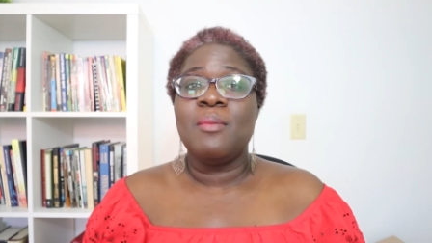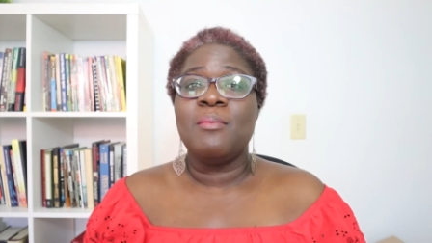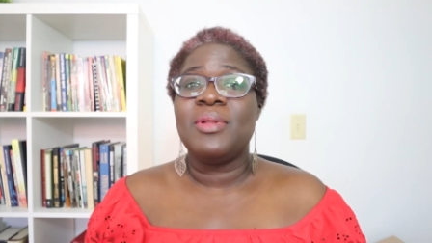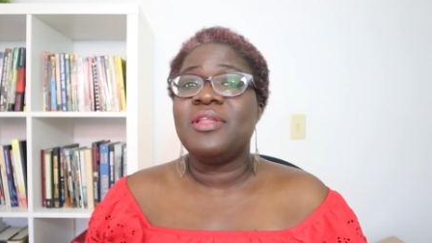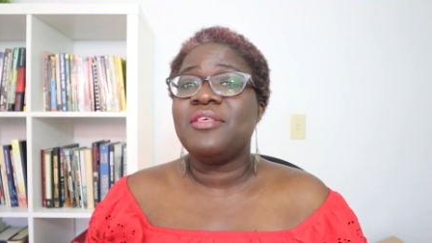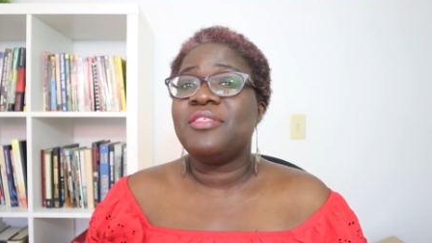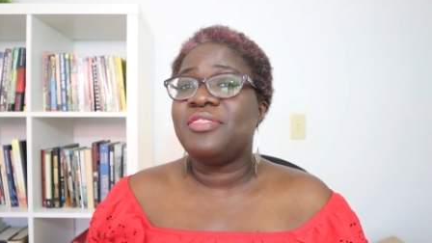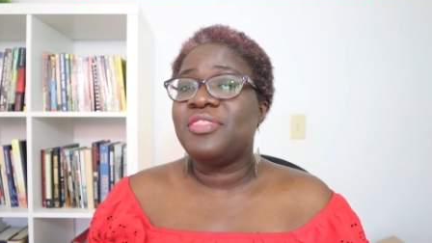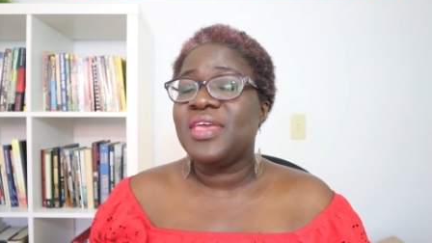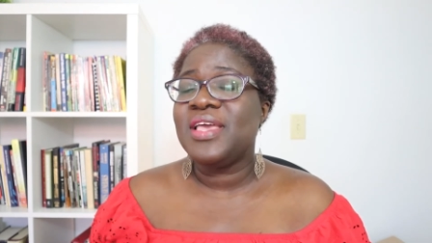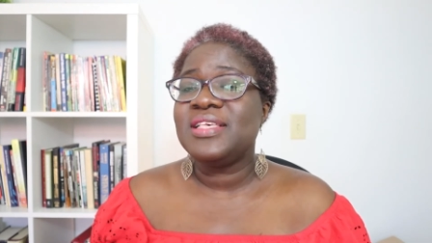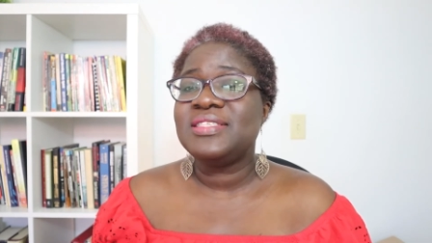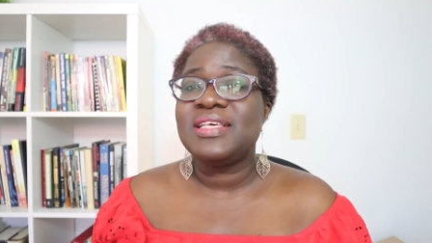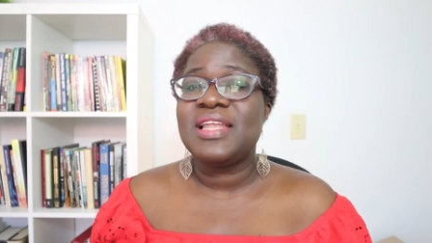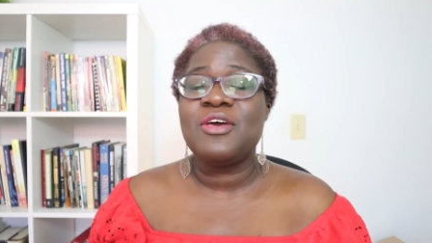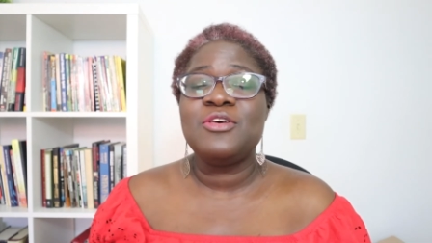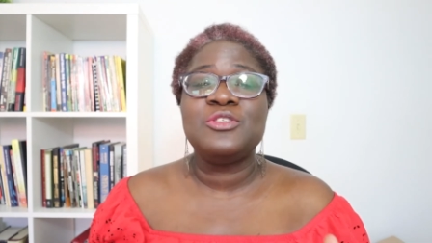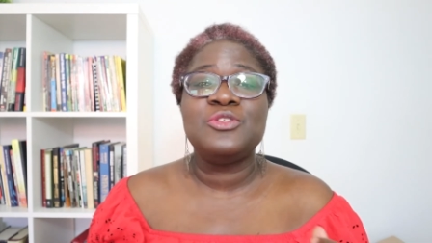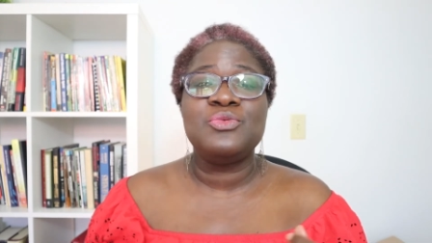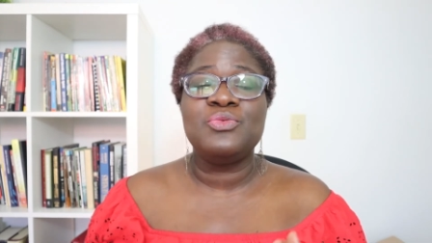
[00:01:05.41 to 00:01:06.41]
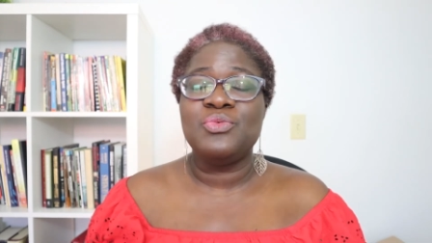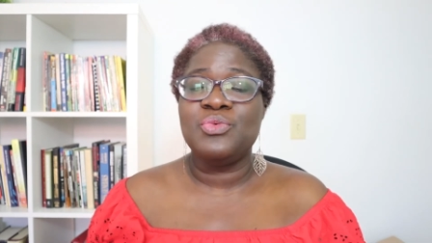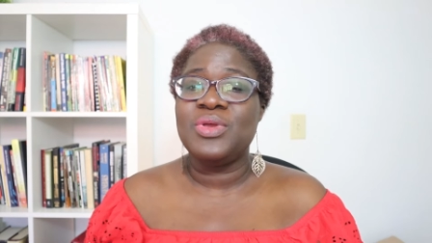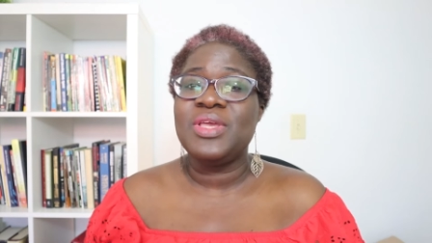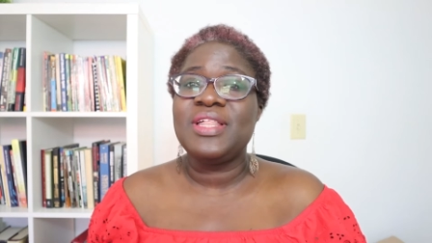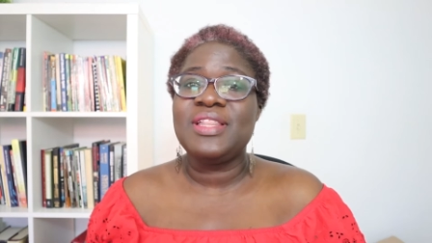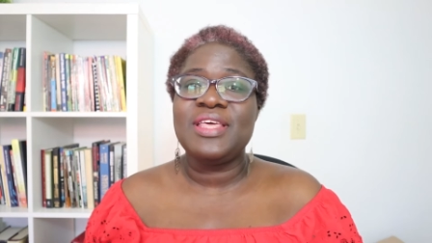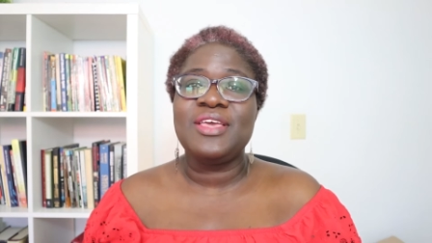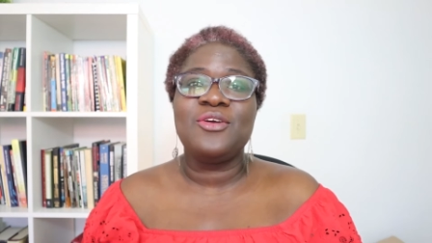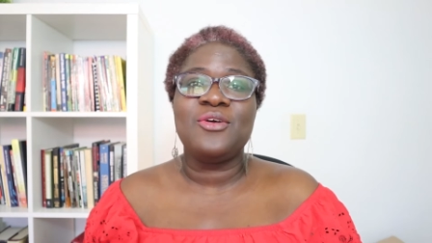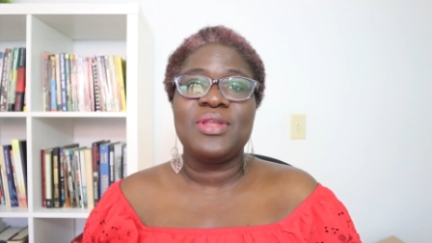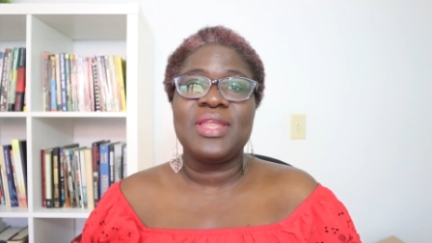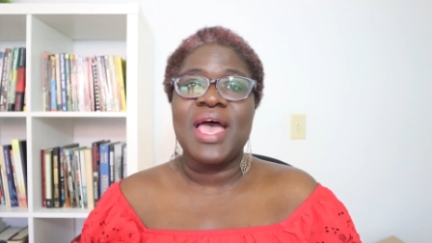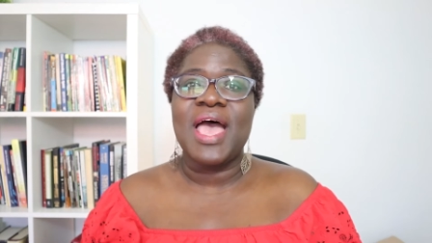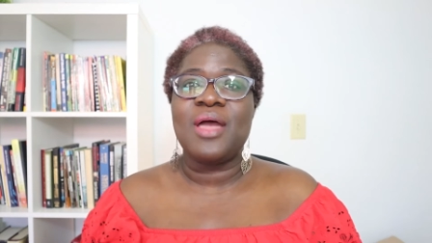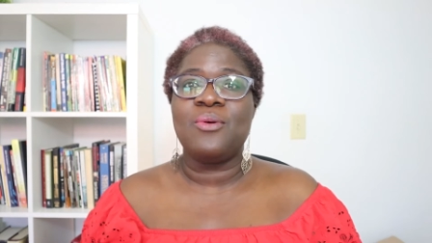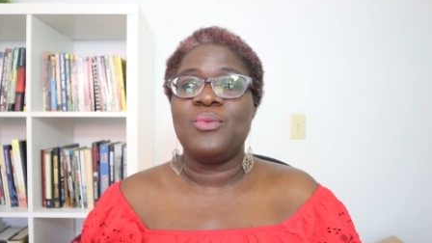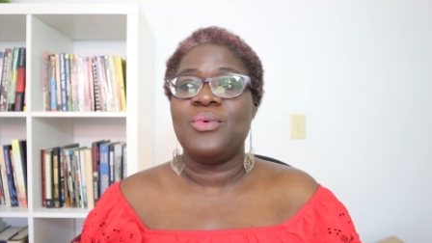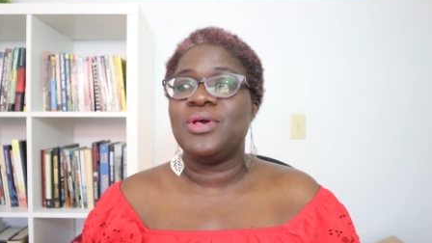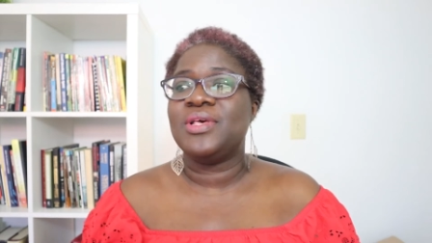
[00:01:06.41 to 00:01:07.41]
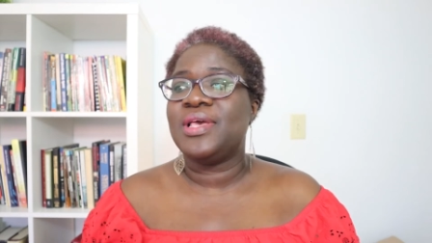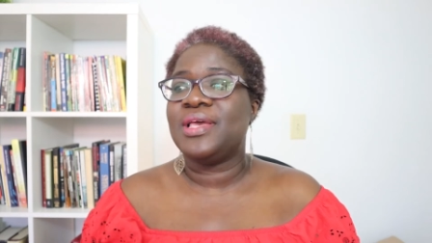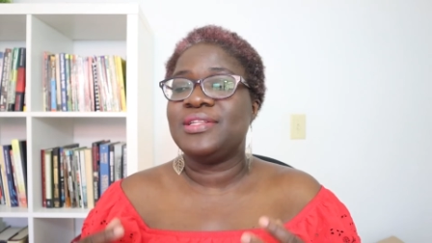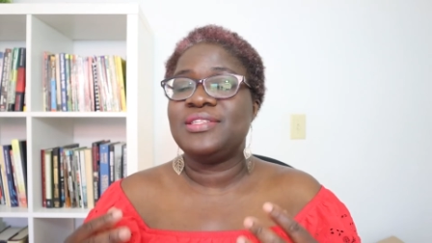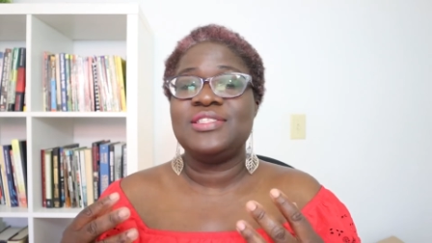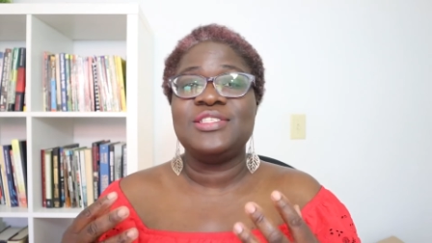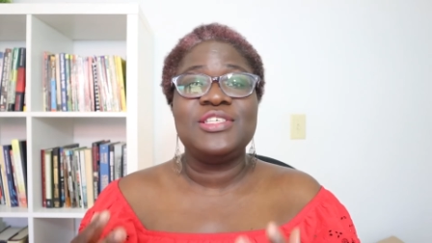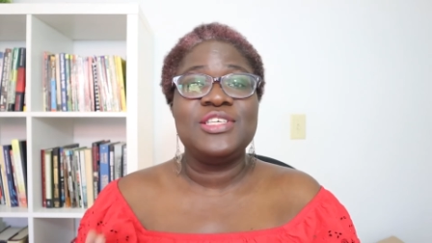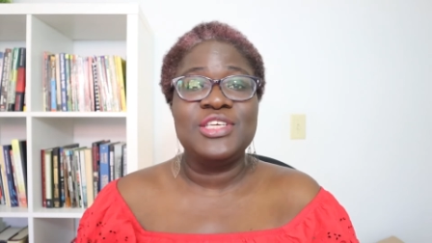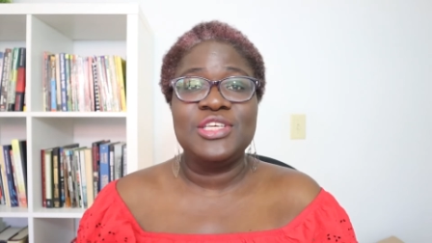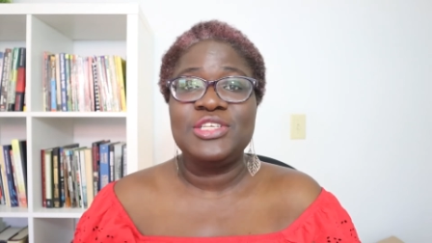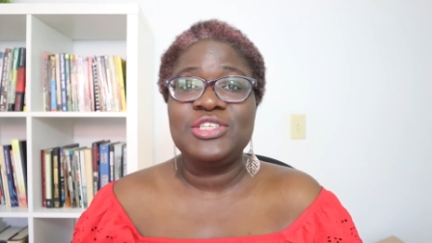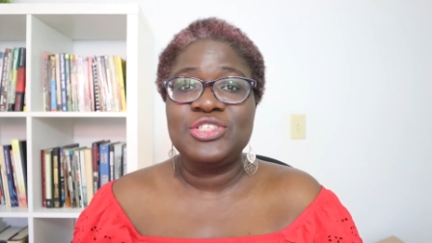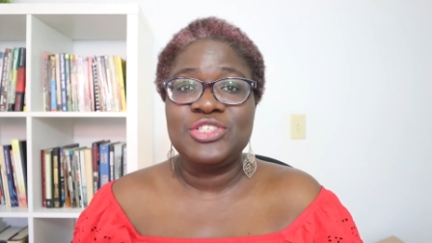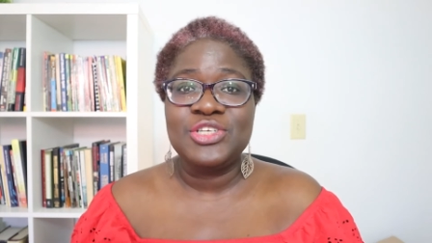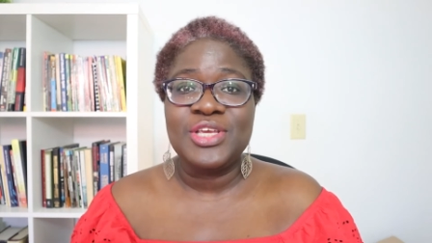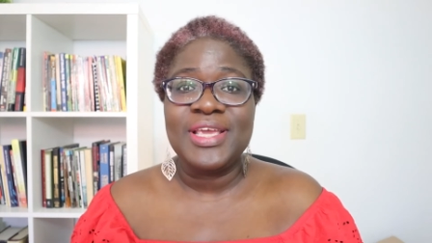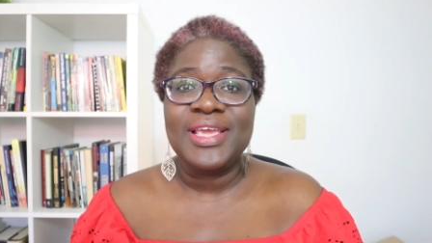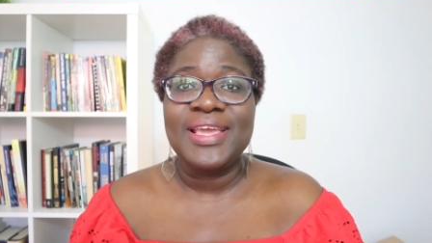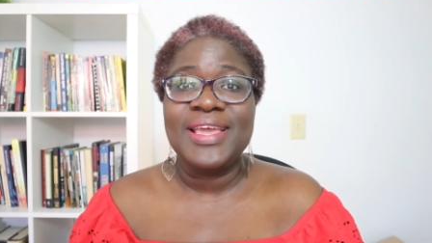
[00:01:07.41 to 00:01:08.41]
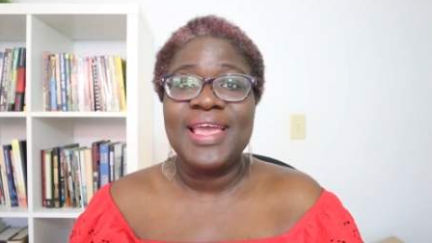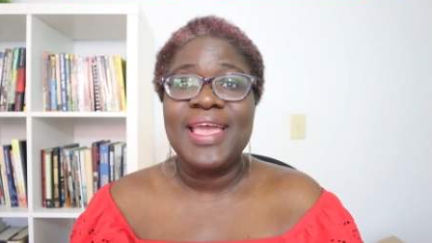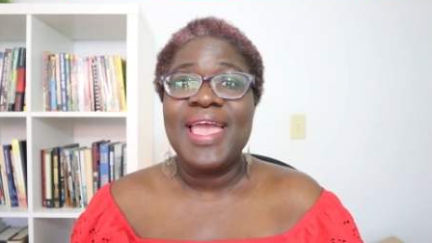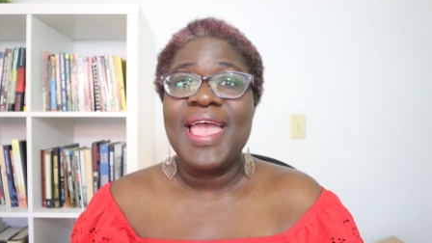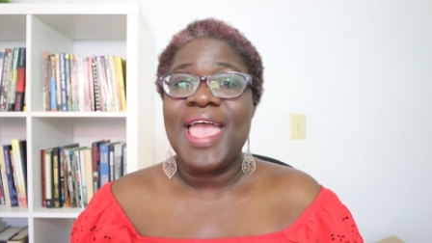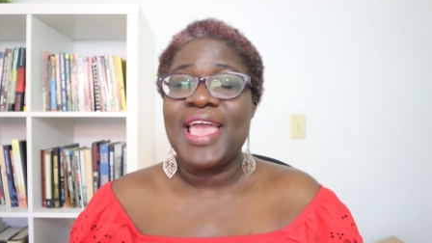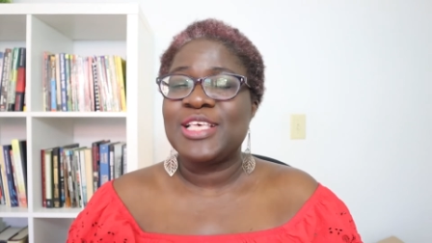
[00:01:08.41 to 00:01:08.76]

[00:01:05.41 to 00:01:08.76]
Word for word: but the things that I was really good at were teaching,